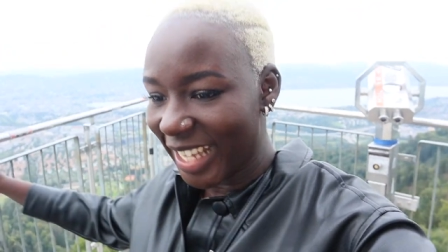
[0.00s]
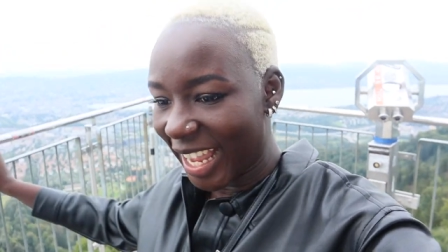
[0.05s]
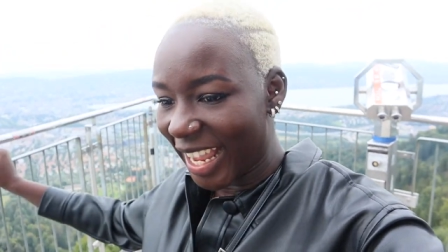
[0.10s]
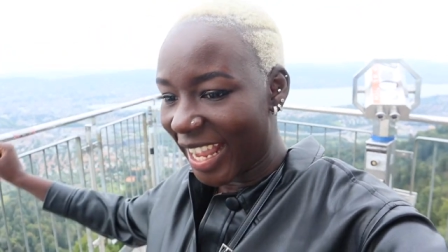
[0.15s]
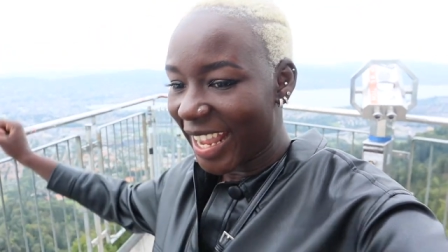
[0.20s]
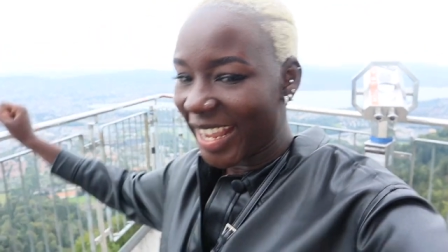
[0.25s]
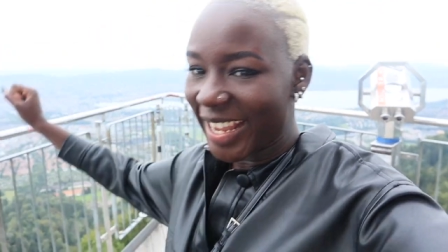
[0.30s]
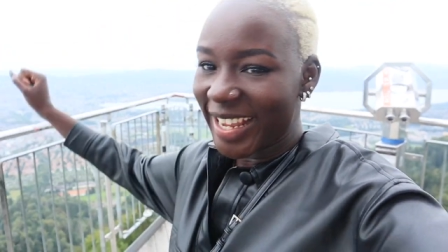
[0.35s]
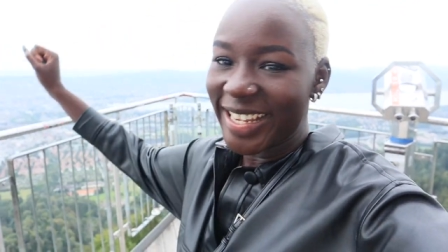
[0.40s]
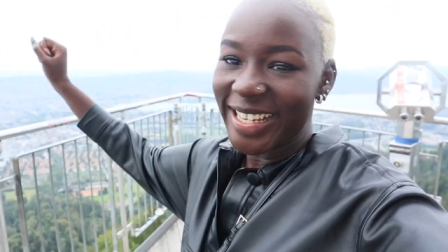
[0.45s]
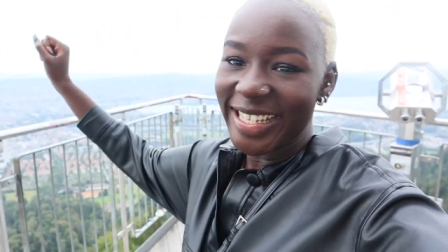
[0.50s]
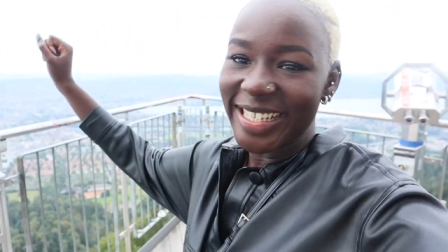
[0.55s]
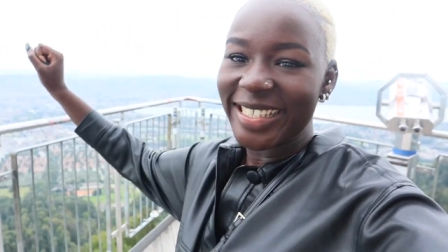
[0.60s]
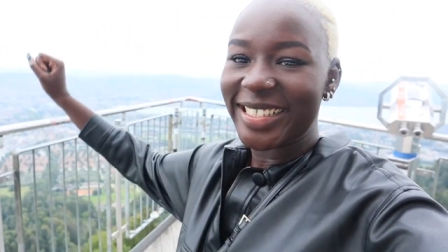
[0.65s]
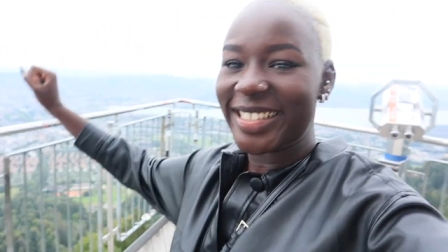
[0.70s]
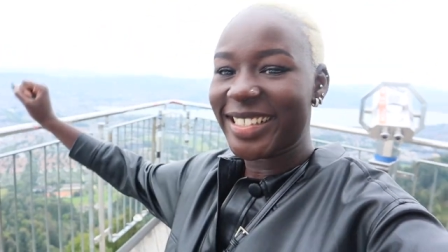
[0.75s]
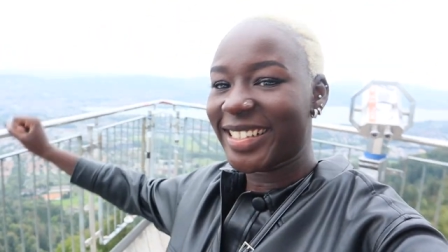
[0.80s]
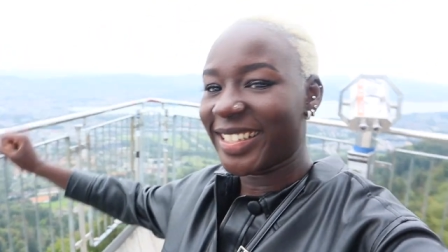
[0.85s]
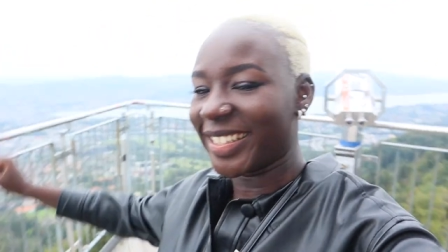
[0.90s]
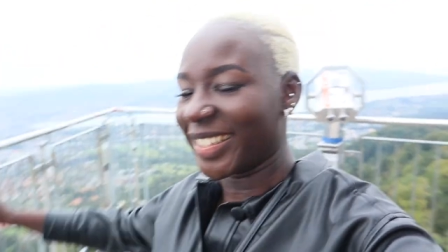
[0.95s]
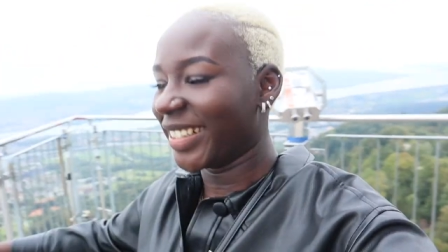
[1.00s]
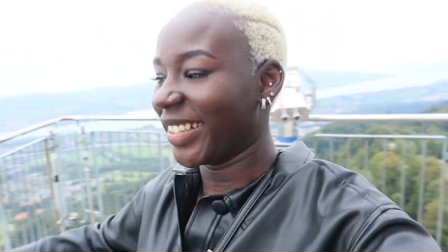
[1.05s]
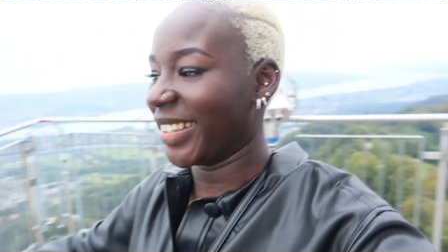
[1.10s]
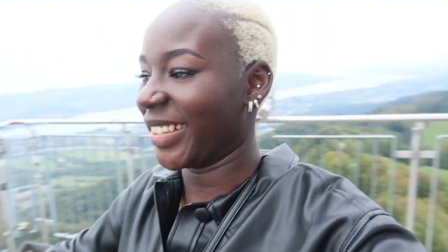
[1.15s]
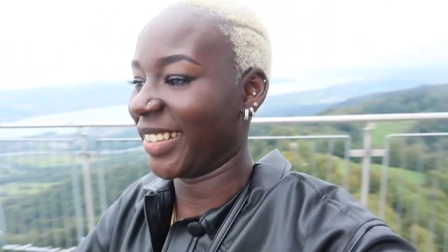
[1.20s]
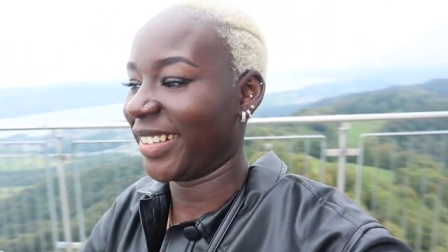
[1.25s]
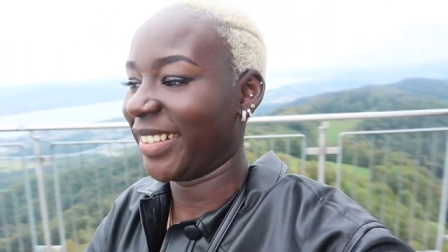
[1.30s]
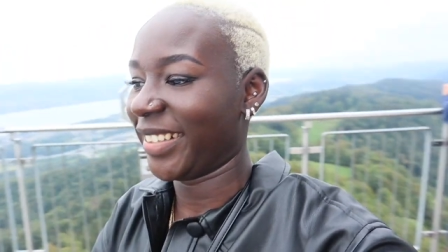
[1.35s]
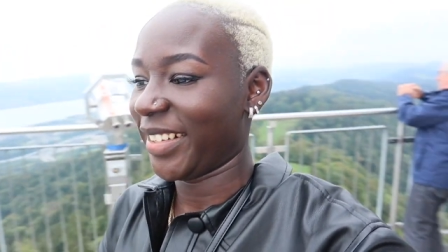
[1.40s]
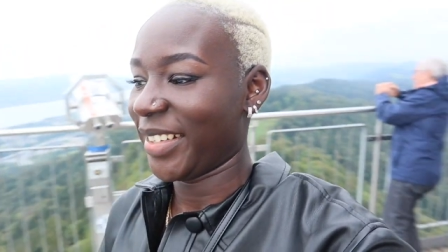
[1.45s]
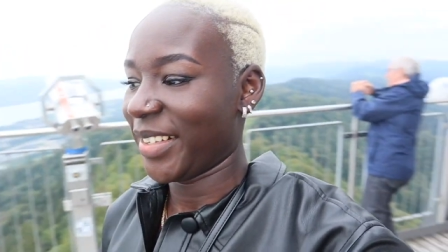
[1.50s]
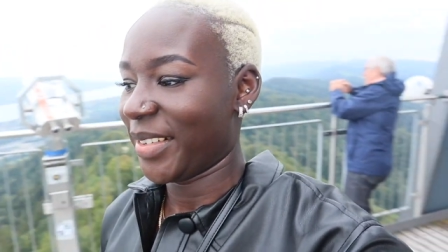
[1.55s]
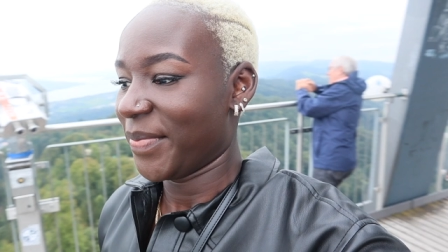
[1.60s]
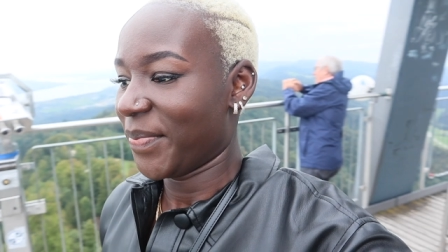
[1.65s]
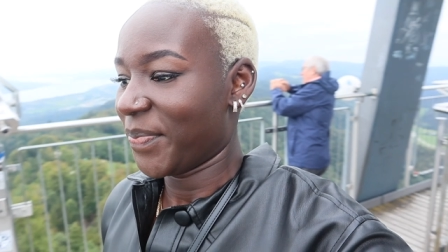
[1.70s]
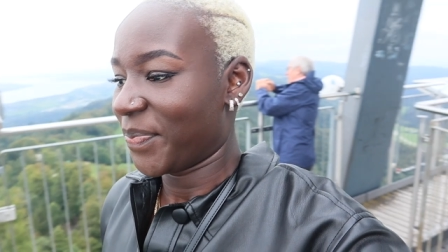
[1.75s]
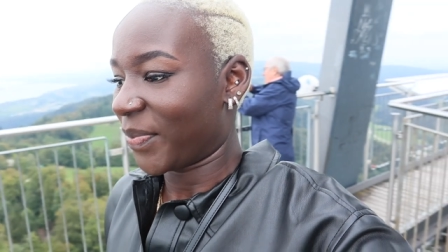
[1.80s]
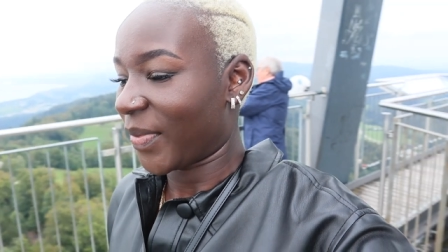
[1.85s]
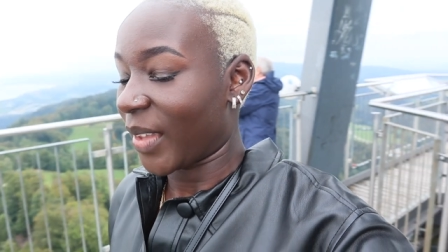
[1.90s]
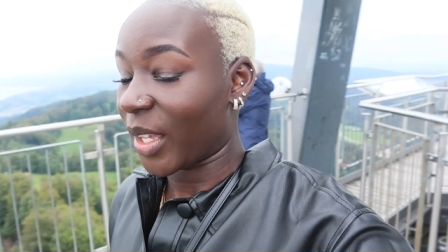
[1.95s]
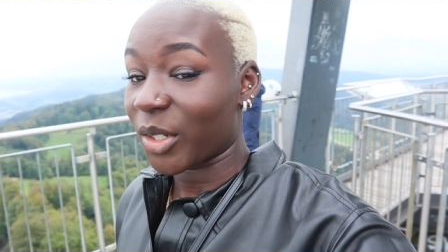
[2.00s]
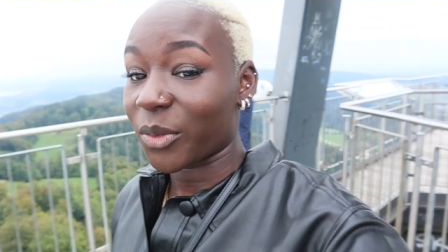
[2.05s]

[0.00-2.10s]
Yay! Did it.